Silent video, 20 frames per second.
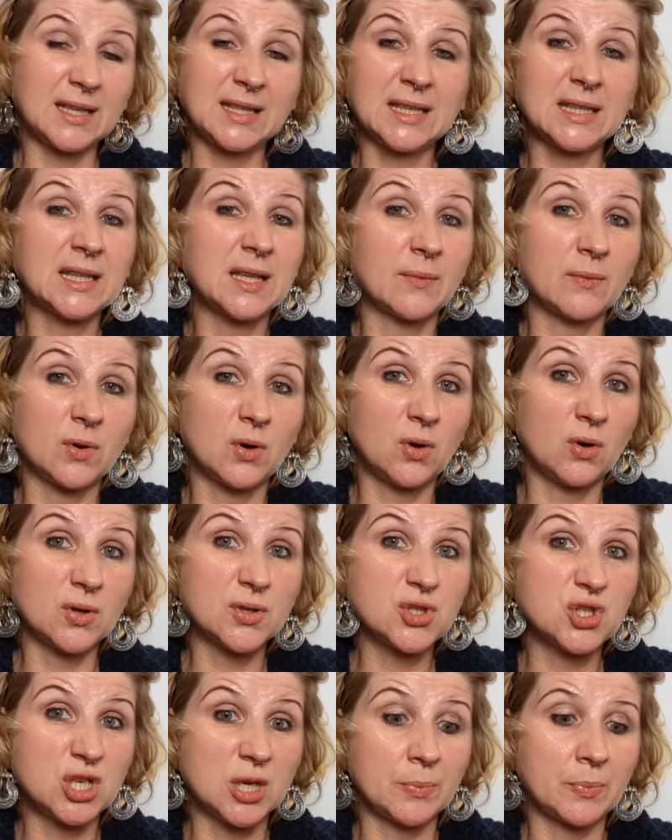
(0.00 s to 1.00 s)
think they were a
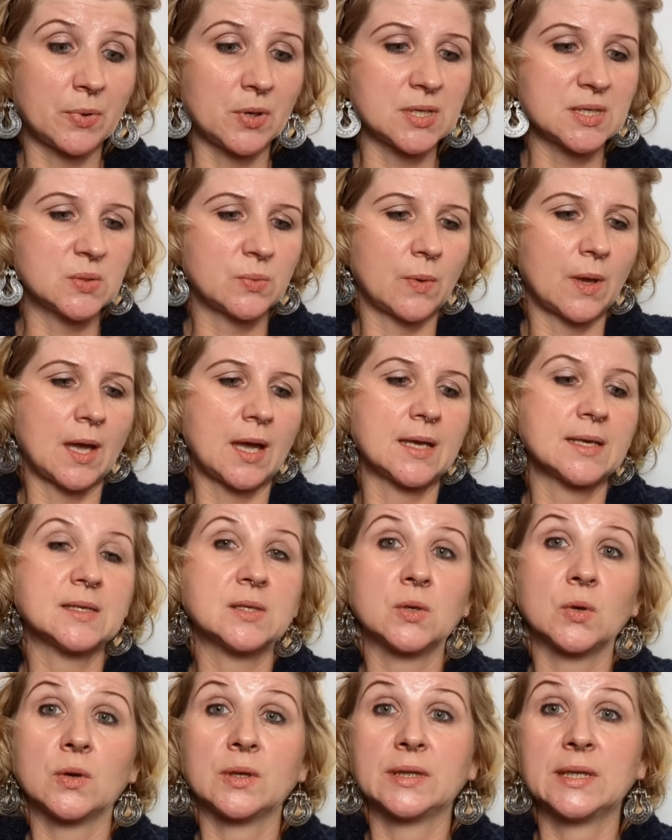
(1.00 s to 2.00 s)
lot cheaper as well.
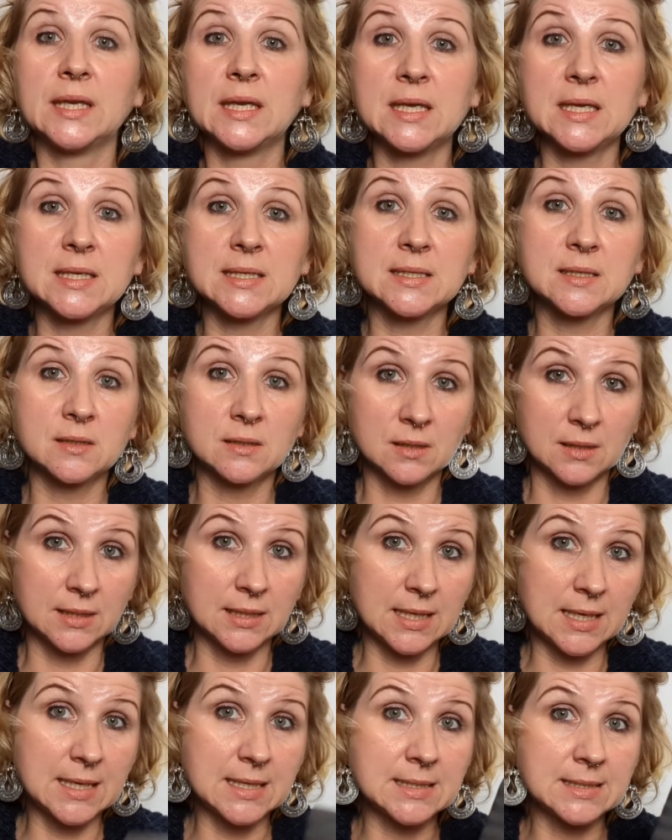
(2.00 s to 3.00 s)
So these
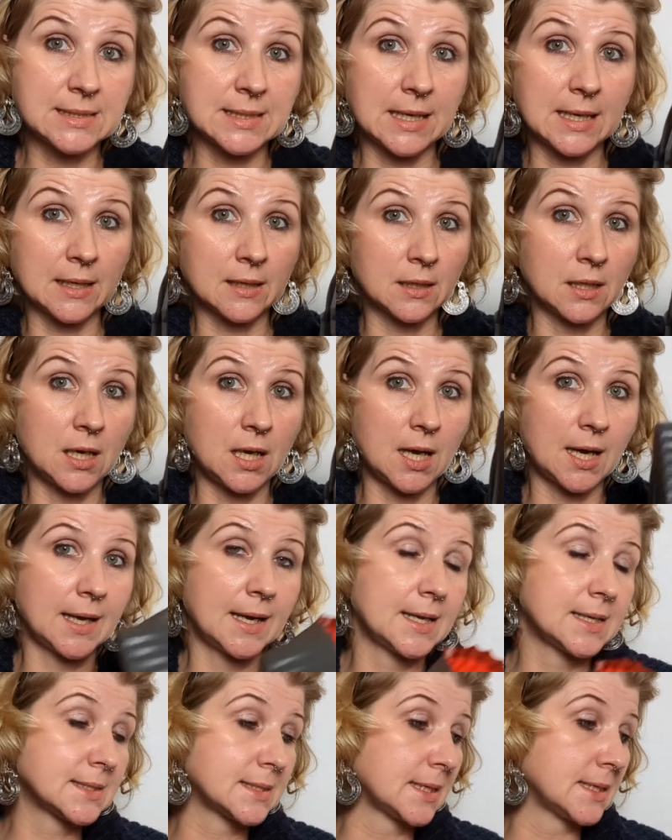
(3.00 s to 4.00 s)
silicone
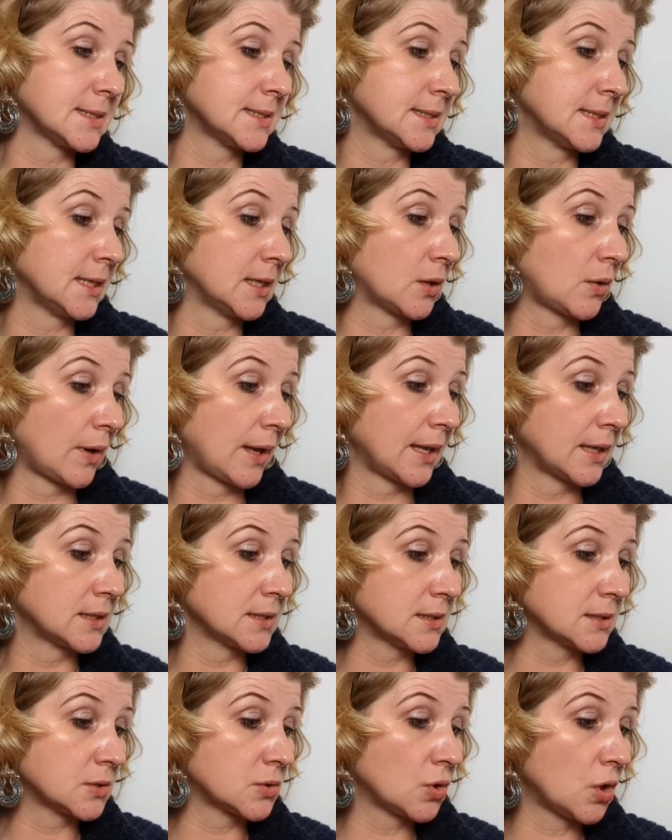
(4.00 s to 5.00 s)
liners are still going
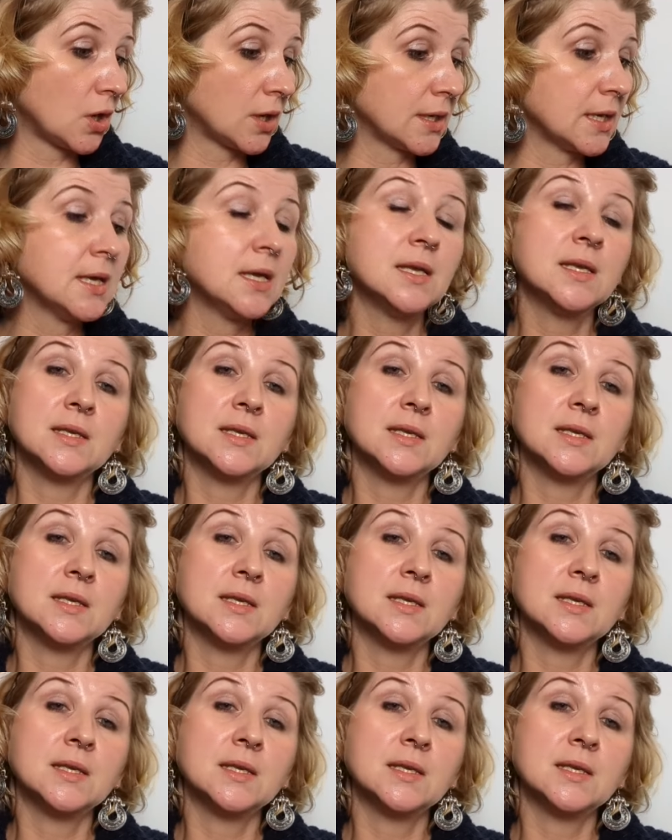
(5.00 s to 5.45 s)
strong,